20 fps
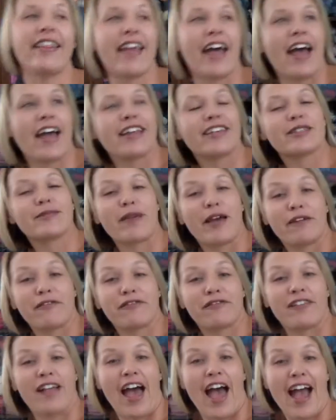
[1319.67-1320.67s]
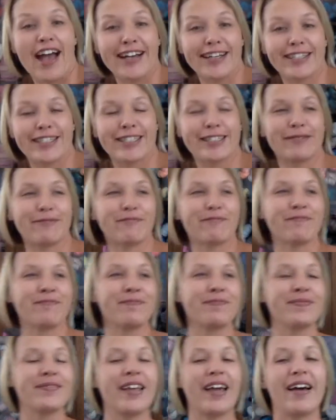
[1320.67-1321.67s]
that is my flax.
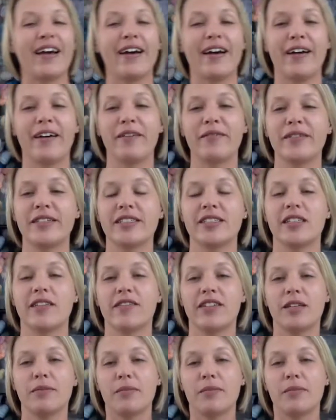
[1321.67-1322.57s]
It's living in